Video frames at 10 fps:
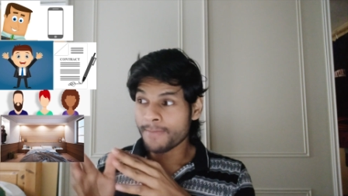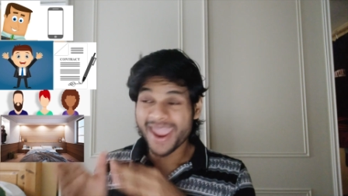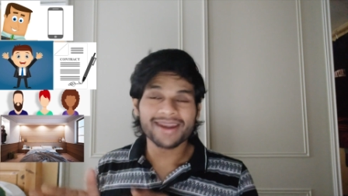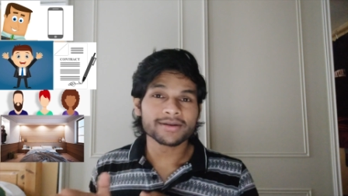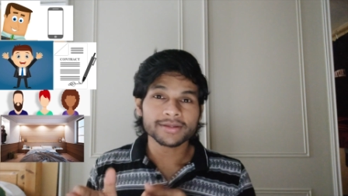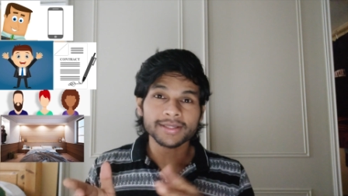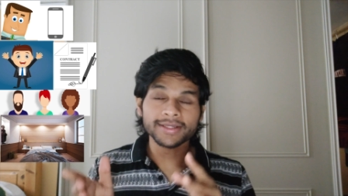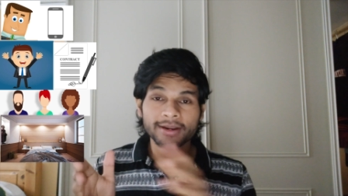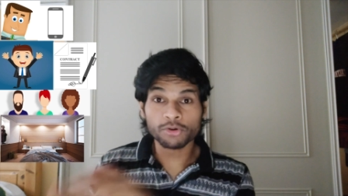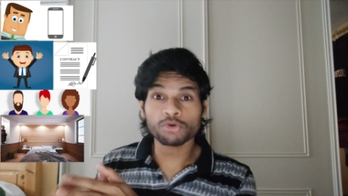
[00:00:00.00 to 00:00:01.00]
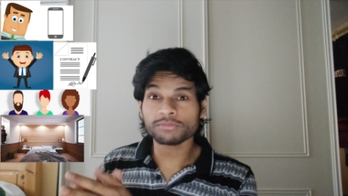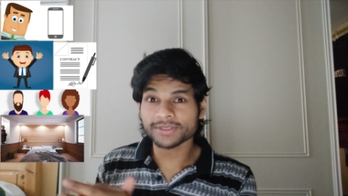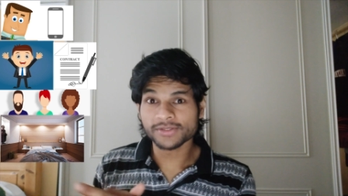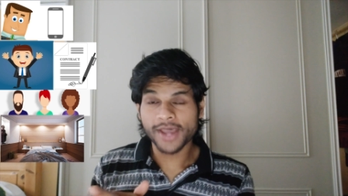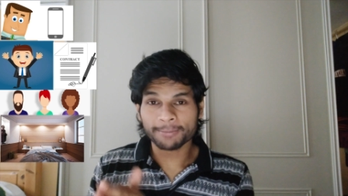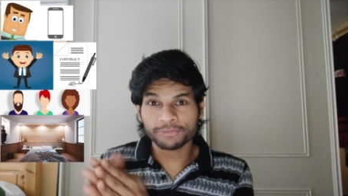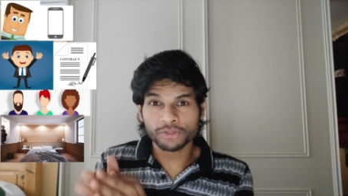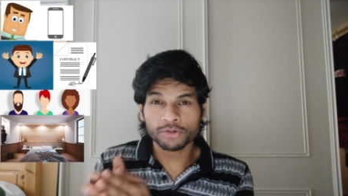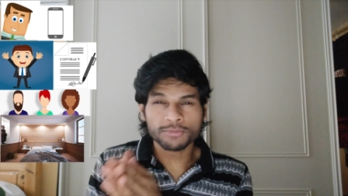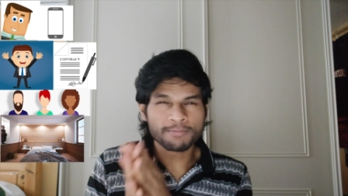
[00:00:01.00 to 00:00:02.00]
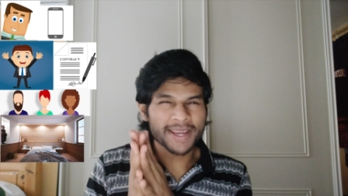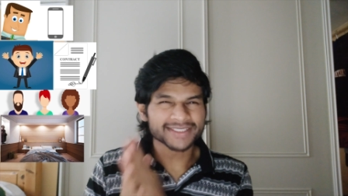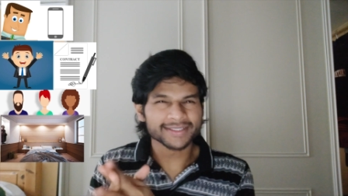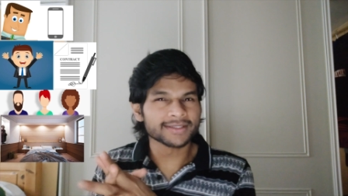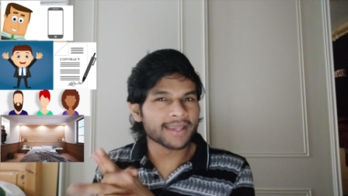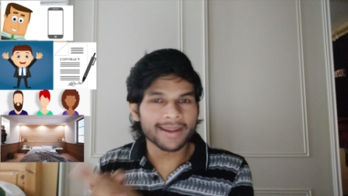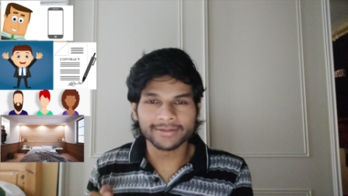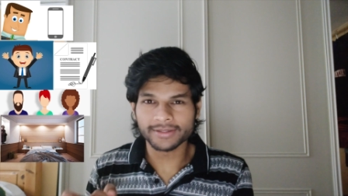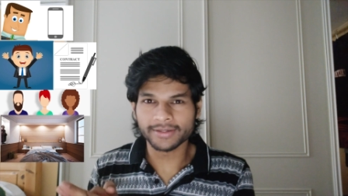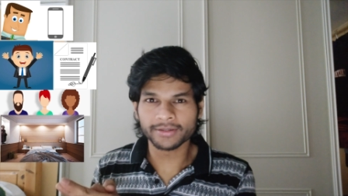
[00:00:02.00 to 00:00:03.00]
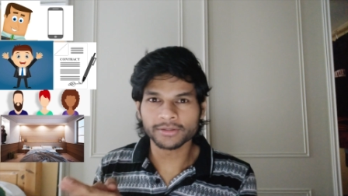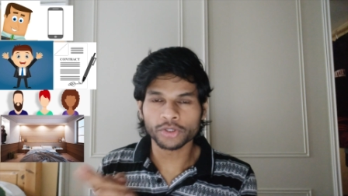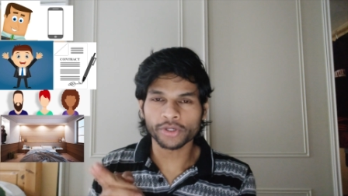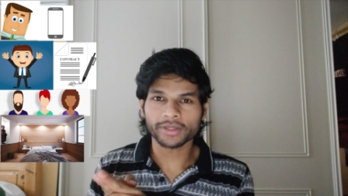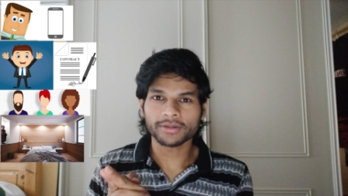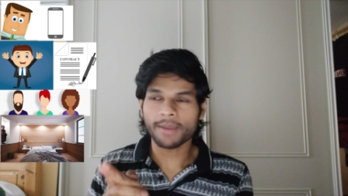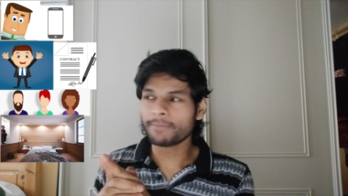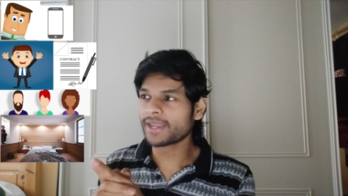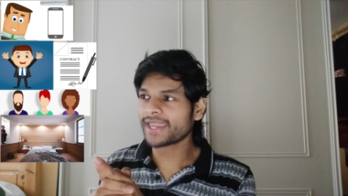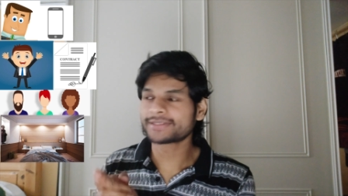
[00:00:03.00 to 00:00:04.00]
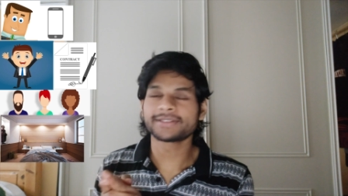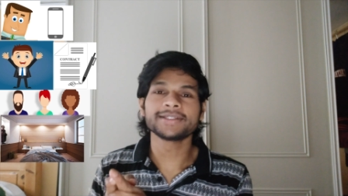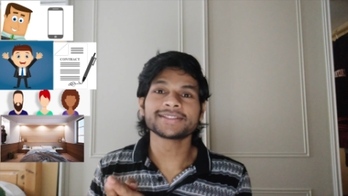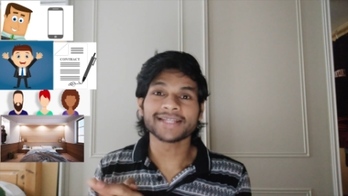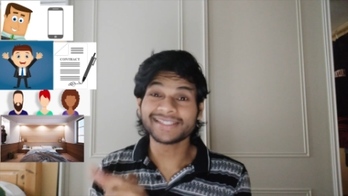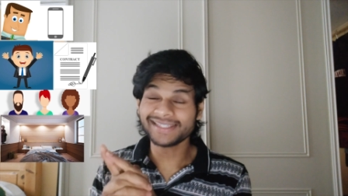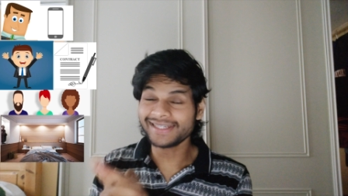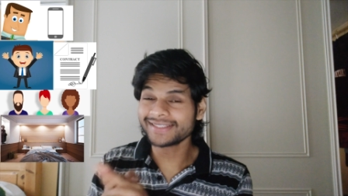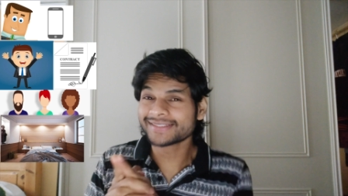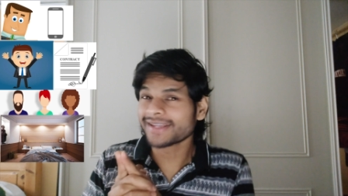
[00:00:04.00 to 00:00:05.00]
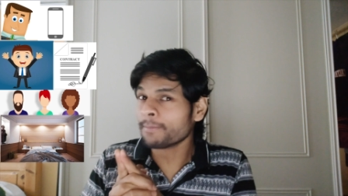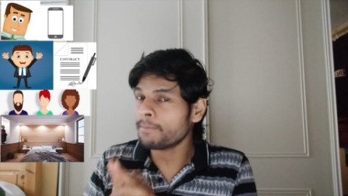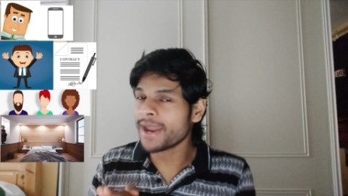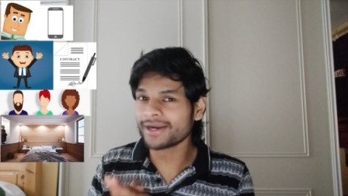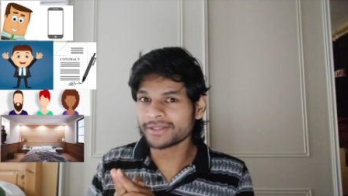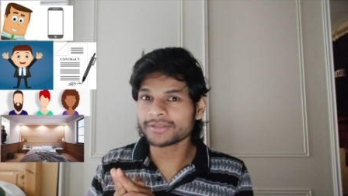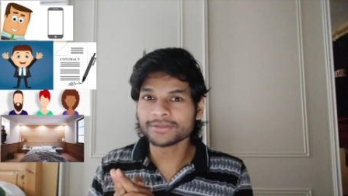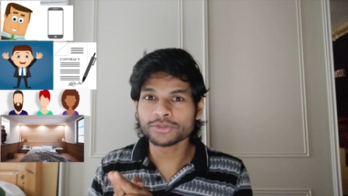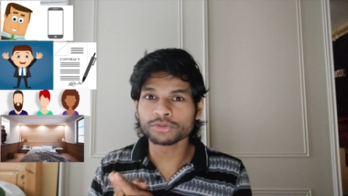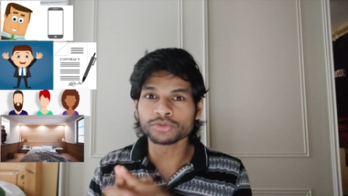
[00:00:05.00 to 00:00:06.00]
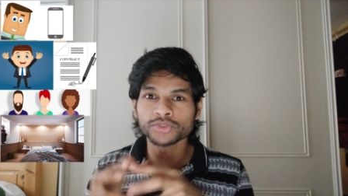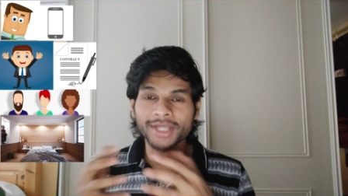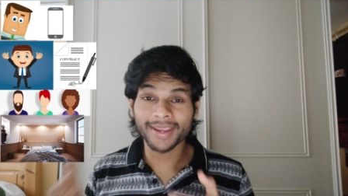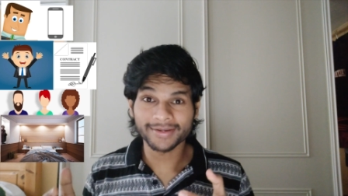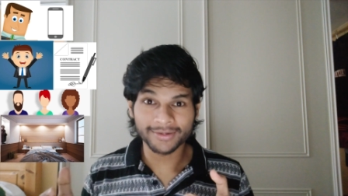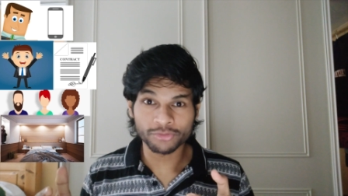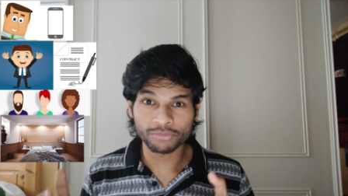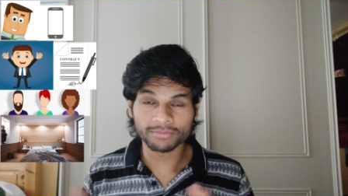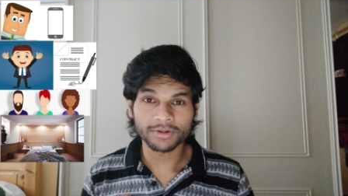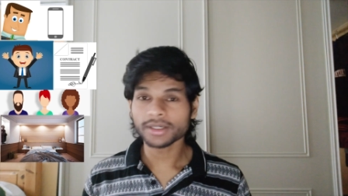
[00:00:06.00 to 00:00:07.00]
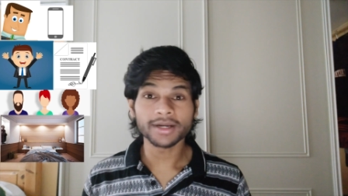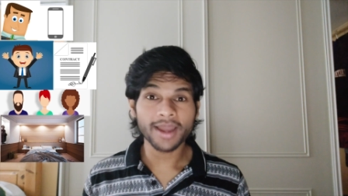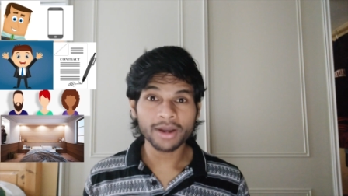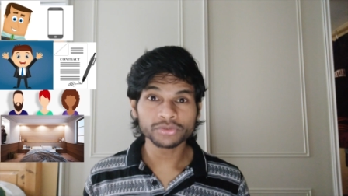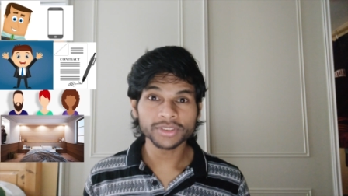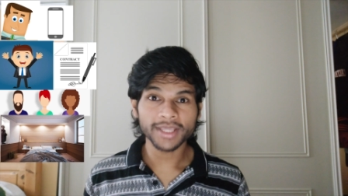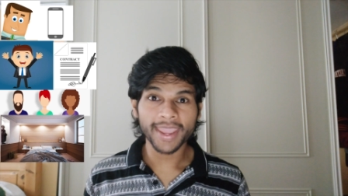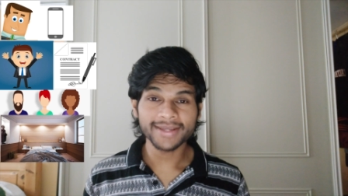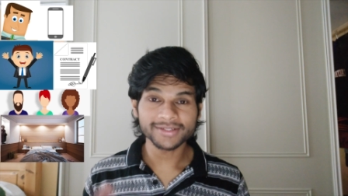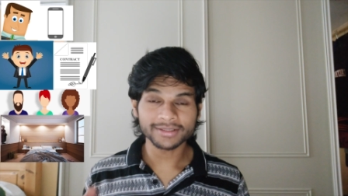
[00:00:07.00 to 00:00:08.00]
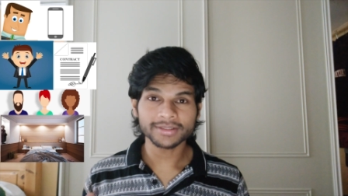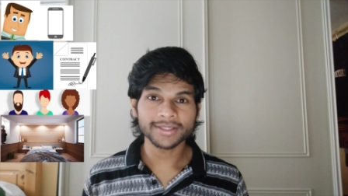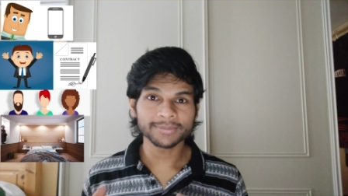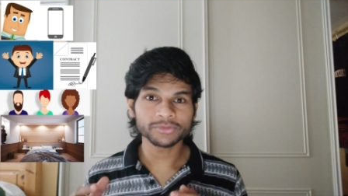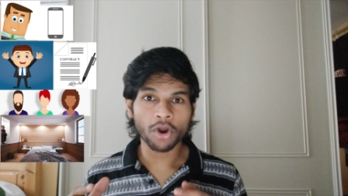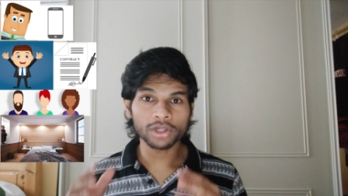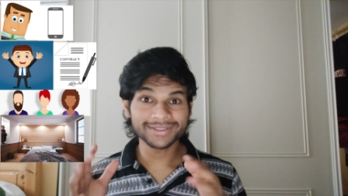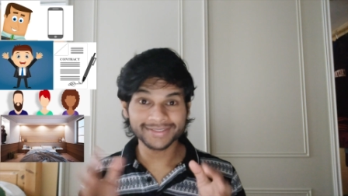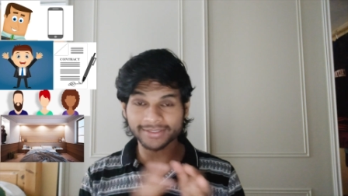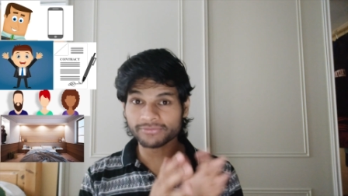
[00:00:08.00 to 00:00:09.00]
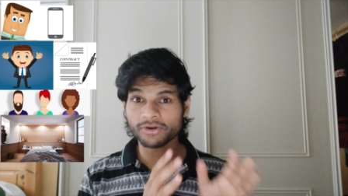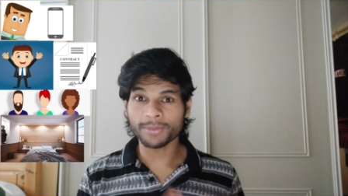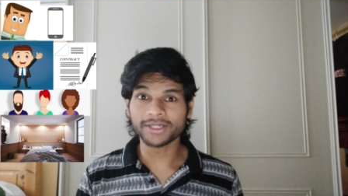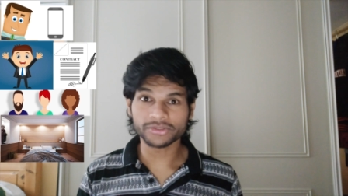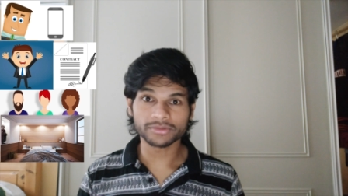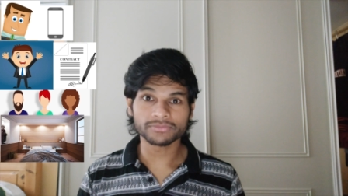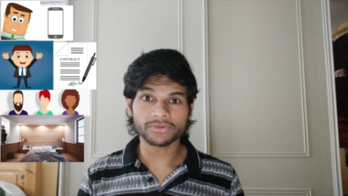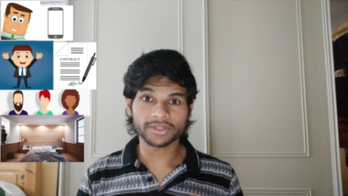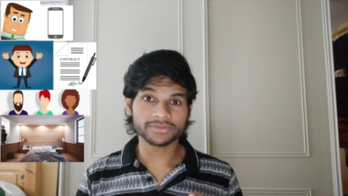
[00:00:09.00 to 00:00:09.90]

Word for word: bed in a room is the absolute basic entity. Okay, a guest needs at least a bed to stay in a room. And now the agent keeps all these information, for